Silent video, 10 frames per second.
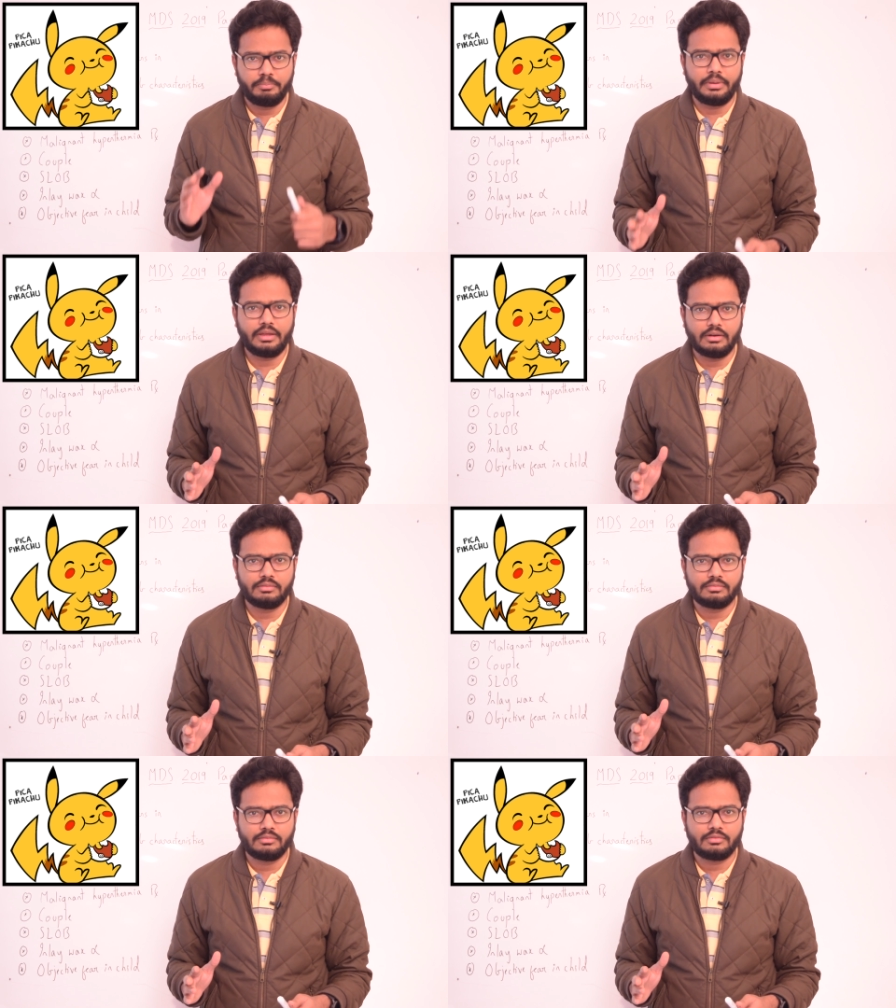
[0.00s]

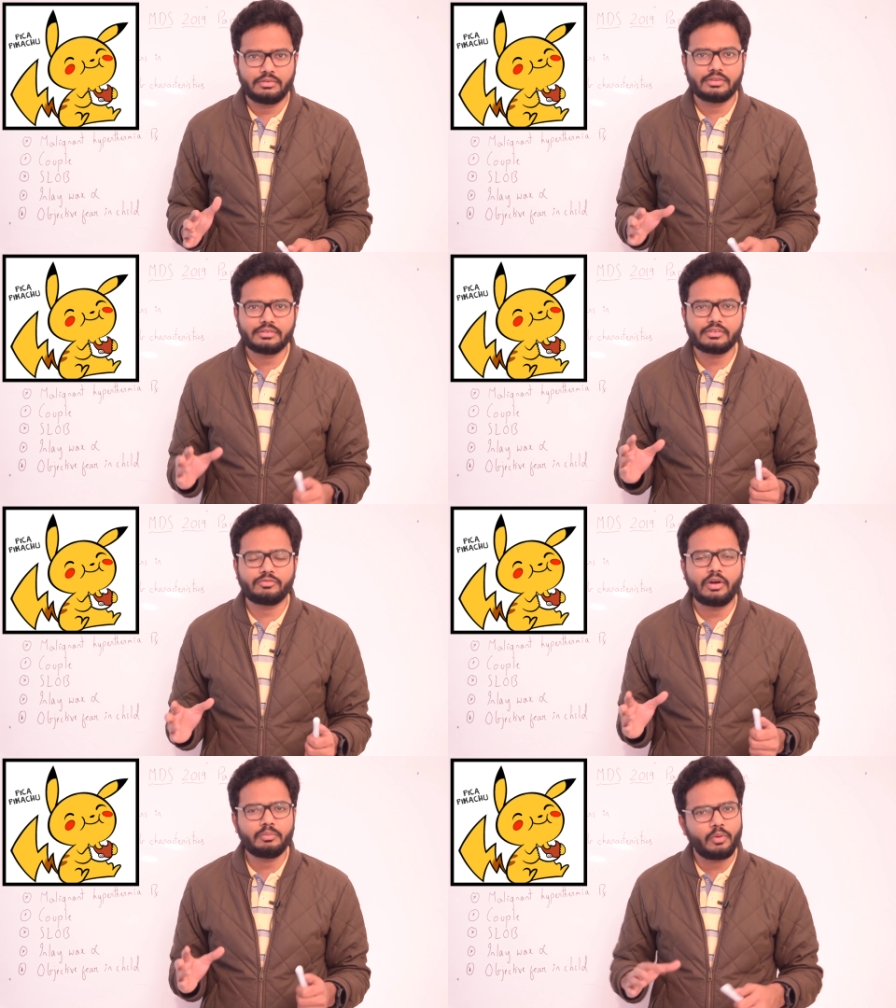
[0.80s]
PICA. So this is
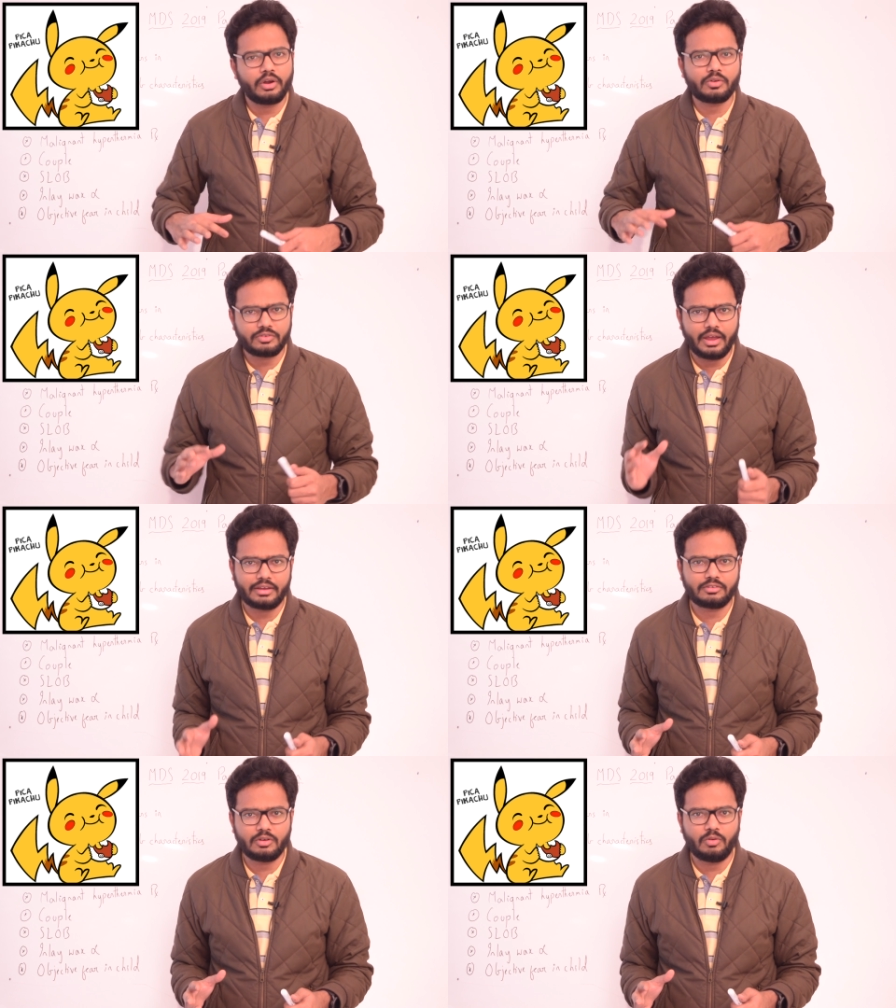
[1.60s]
one point which I
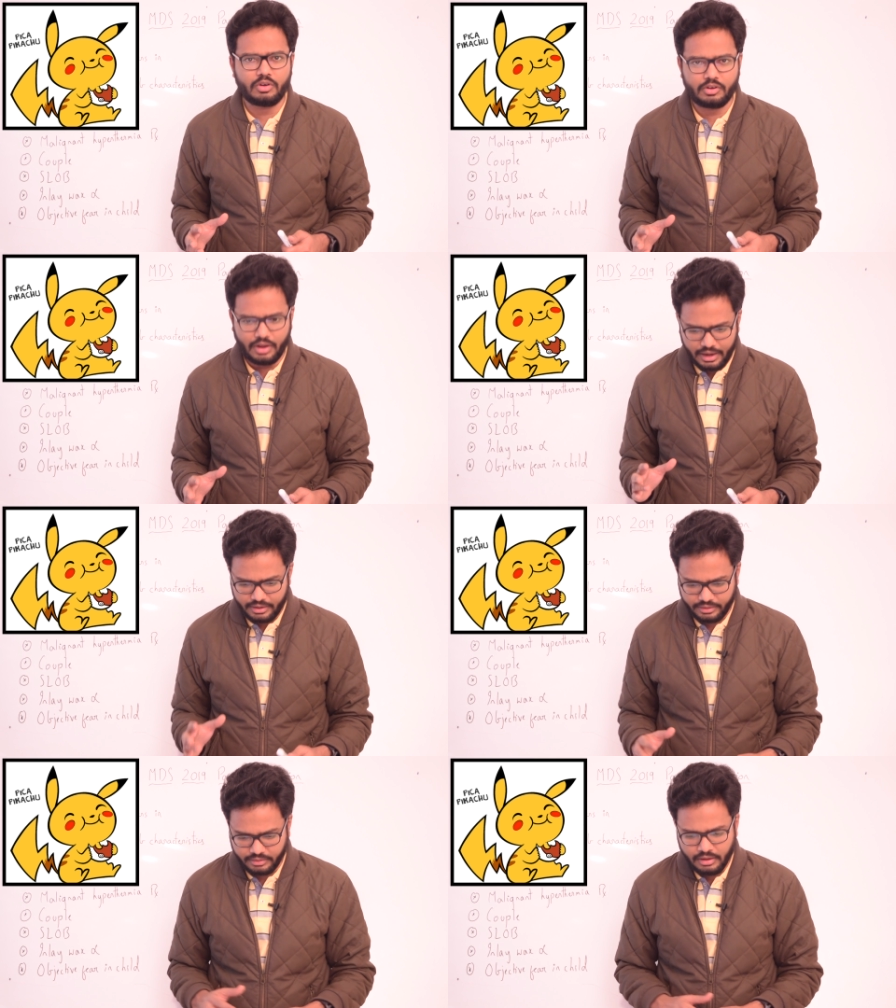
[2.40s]
actually wanted to
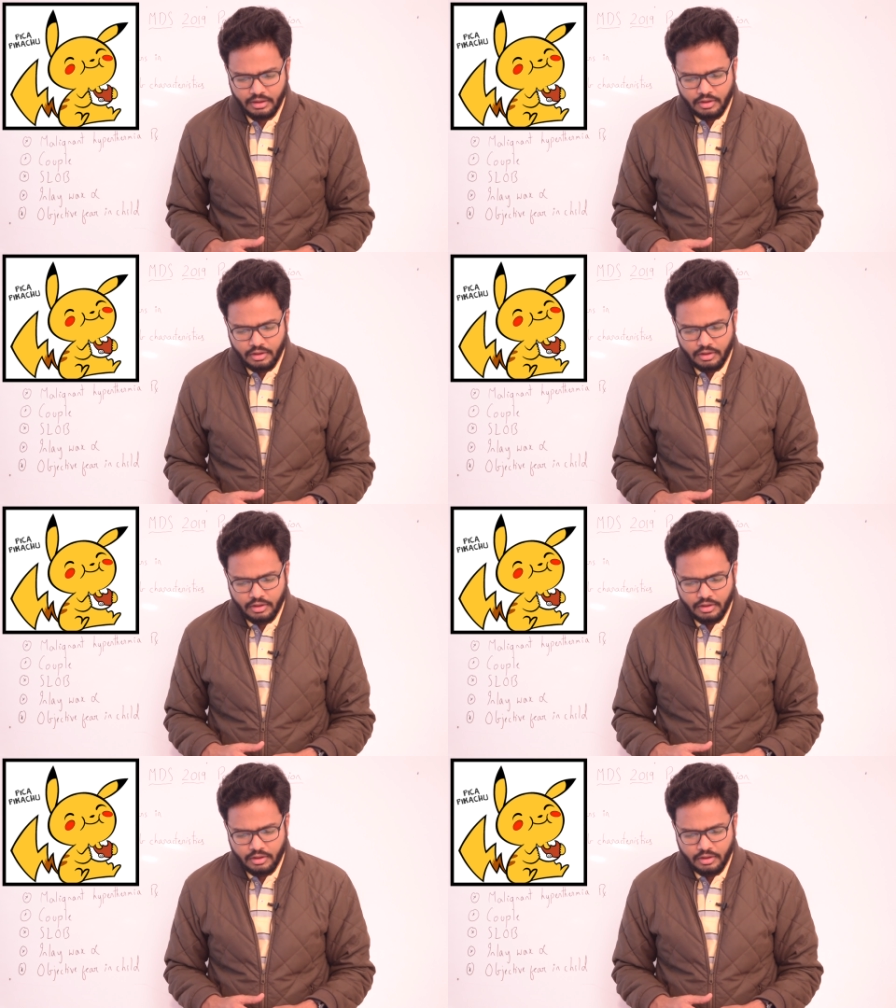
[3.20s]
highlight.